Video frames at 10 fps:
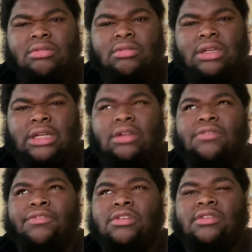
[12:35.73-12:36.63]
Because I know the
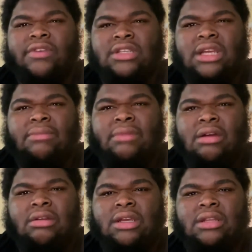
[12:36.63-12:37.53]
first Avenger came
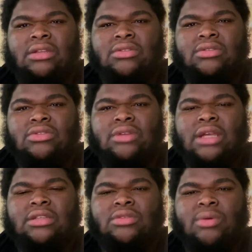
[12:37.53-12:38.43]
out in
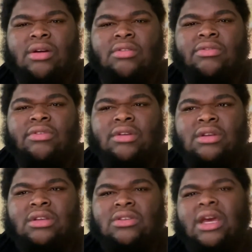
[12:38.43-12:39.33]
2012,
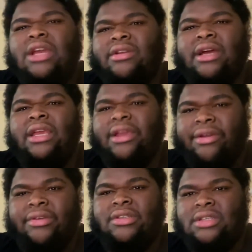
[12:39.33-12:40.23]
so 8 or 9
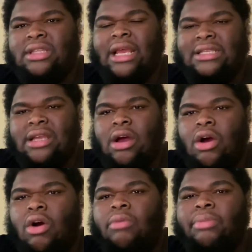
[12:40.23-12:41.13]
years. That's a
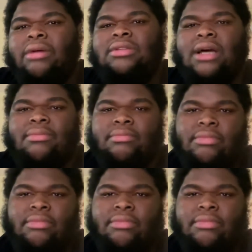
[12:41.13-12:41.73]
whole build up.